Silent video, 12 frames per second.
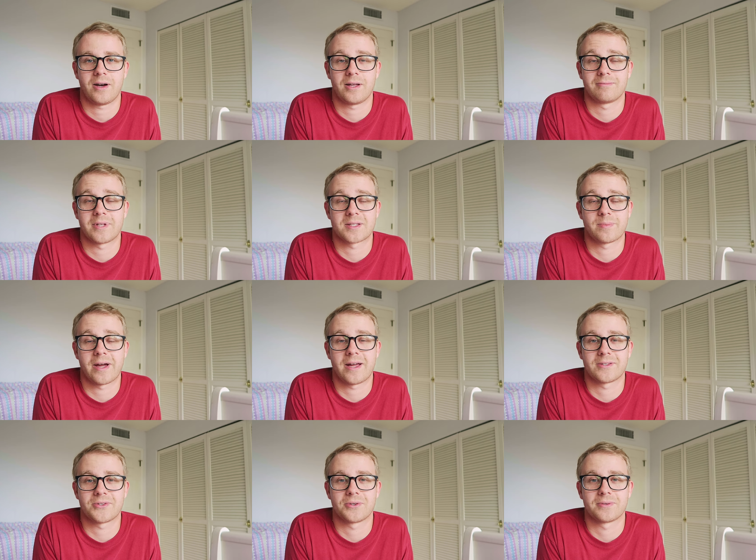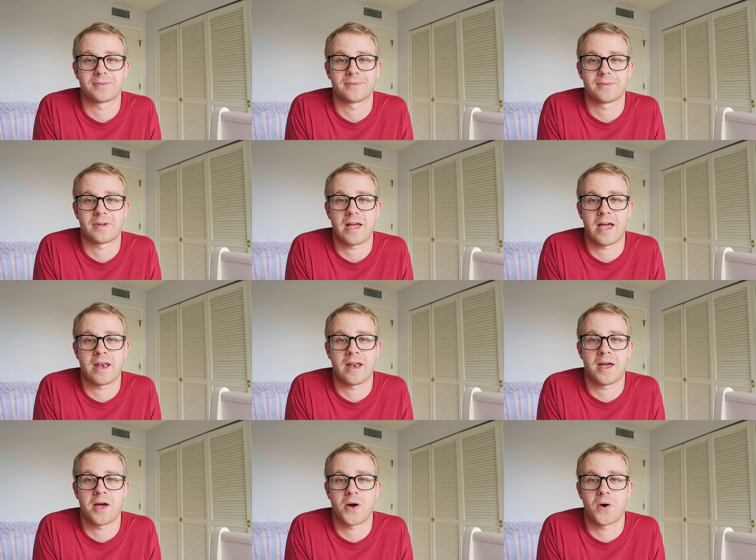Alright, that's my answer. And
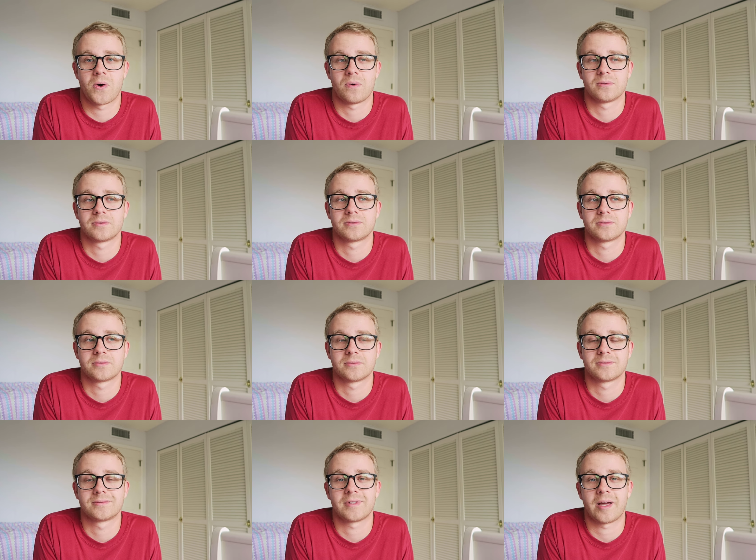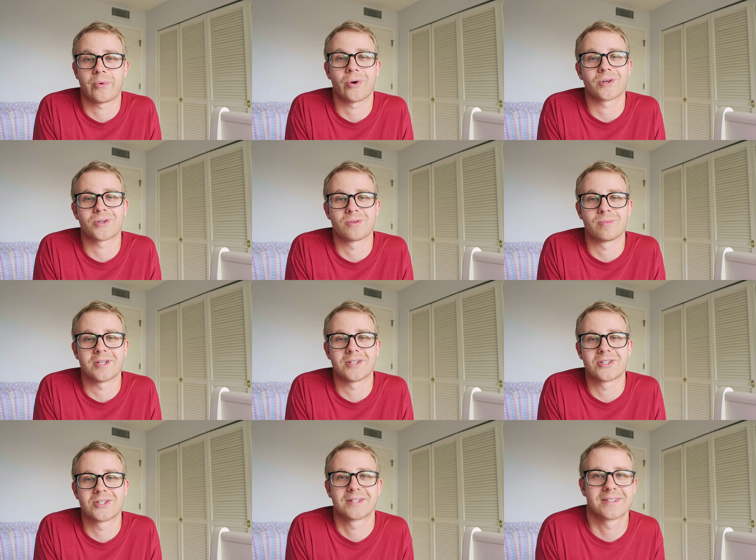now I'm going to the
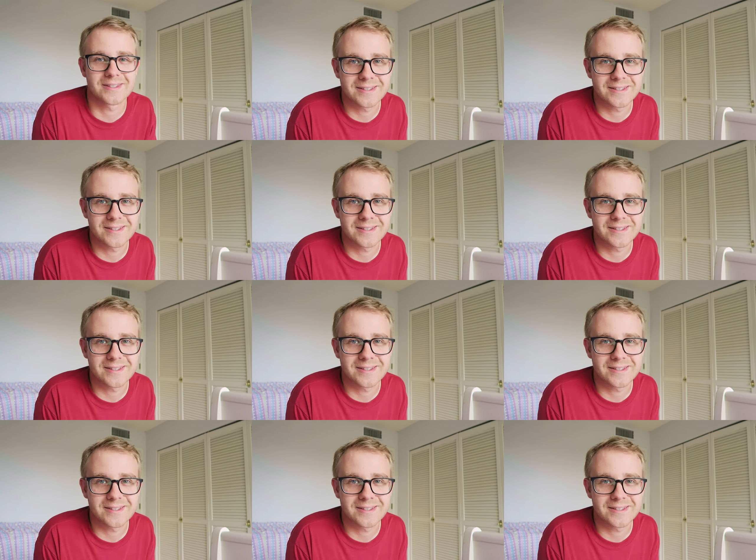beach.